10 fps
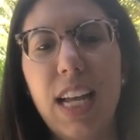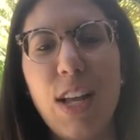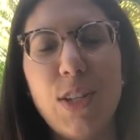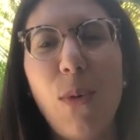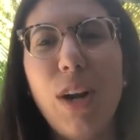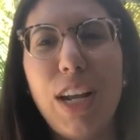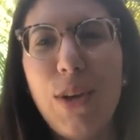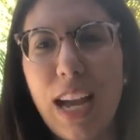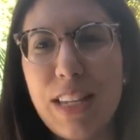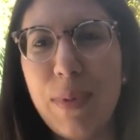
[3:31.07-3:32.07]
So
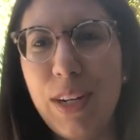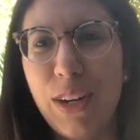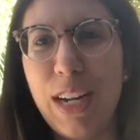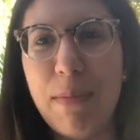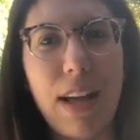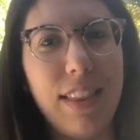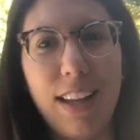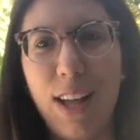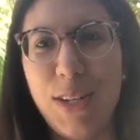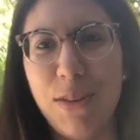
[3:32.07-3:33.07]
you guys have been learning about
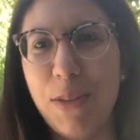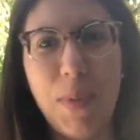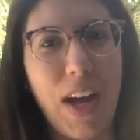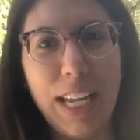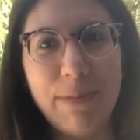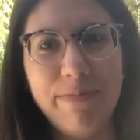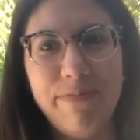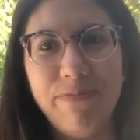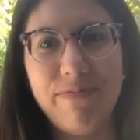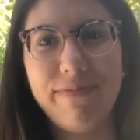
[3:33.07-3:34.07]
theology of the body,
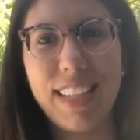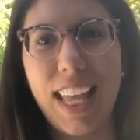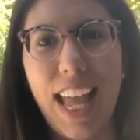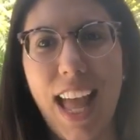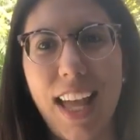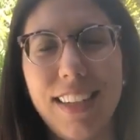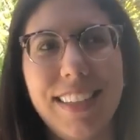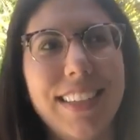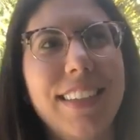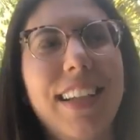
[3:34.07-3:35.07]

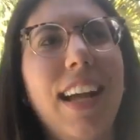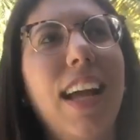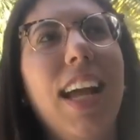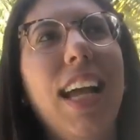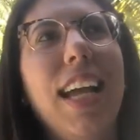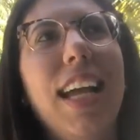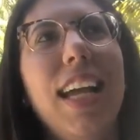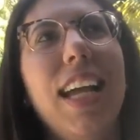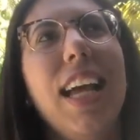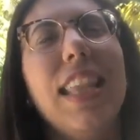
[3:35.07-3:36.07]
and
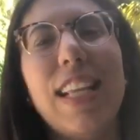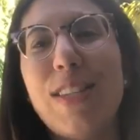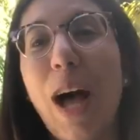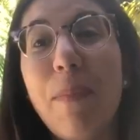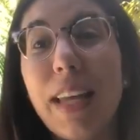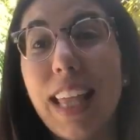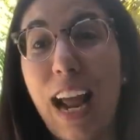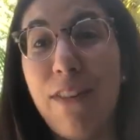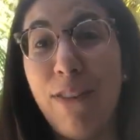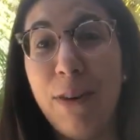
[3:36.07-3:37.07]
that's a topic that
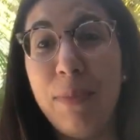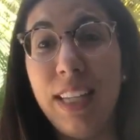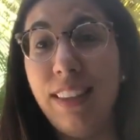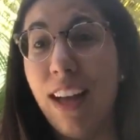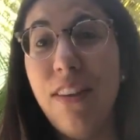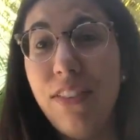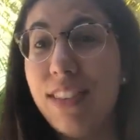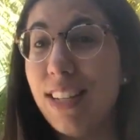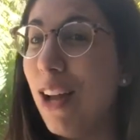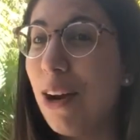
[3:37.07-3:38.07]
I firmly love
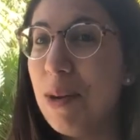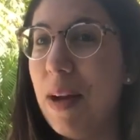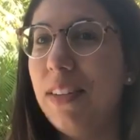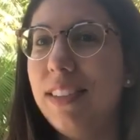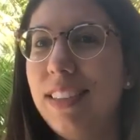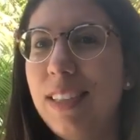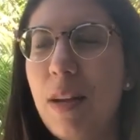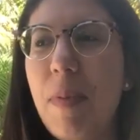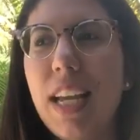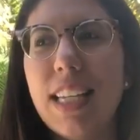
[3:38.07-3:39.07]
to talk about
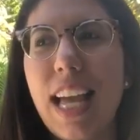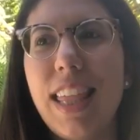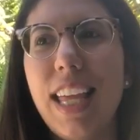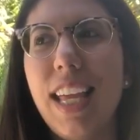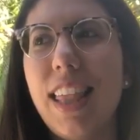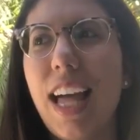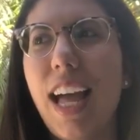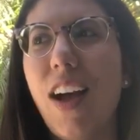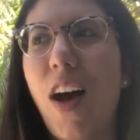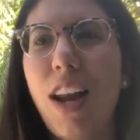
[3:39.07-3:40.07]
because I think
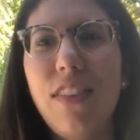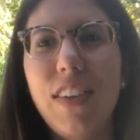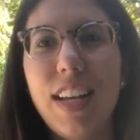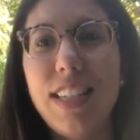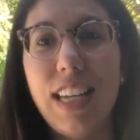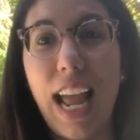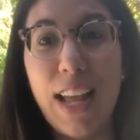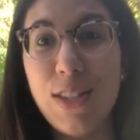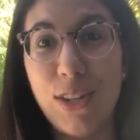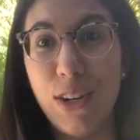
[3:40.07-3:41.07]
that all of us, it
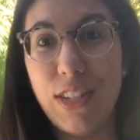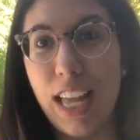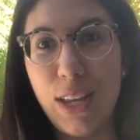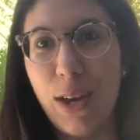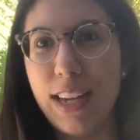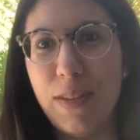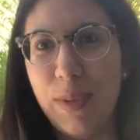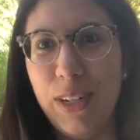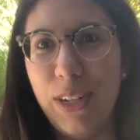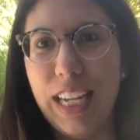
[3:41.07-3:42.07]
answers, you guys have
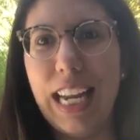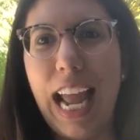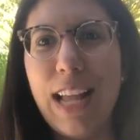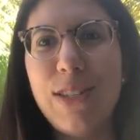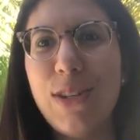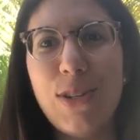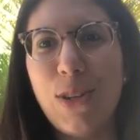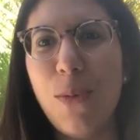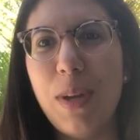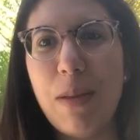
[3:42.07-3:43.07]
been learning, it answers
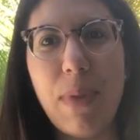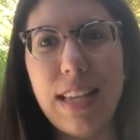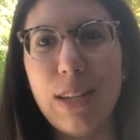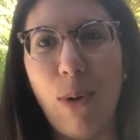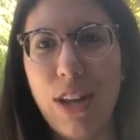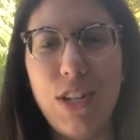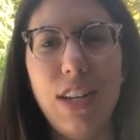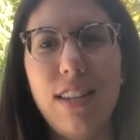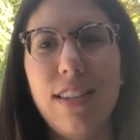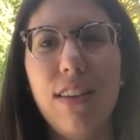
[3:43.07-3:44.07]
so many basic
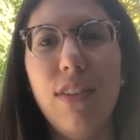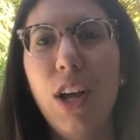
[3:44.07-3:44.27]
questions of